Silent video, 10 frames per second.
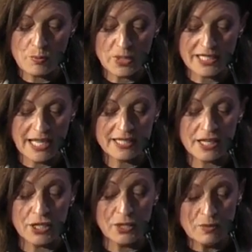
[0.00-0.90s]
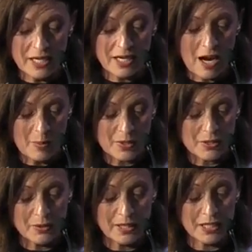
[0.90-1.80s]
presents a unique
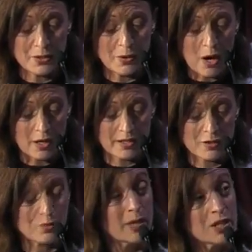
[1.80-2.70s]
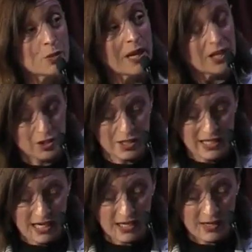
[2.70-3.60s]
opportunity to harness rich patient
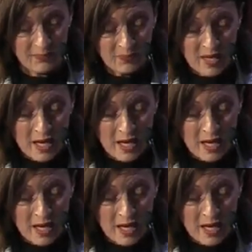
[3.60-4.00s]
data